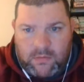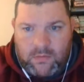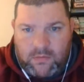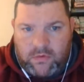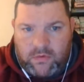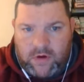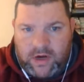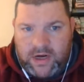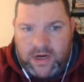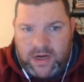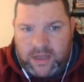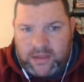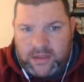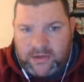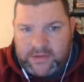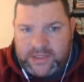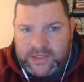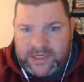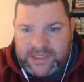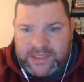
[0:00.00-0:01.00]
Where I caught
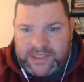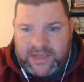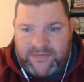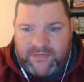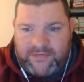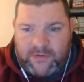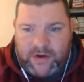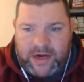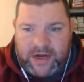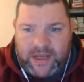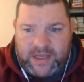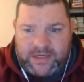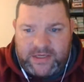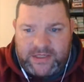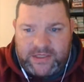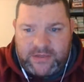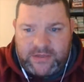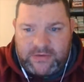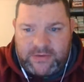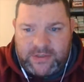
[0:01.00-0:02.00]
those SD
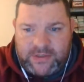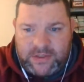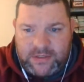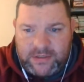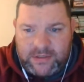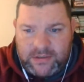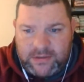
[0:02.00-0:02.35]
40-2s?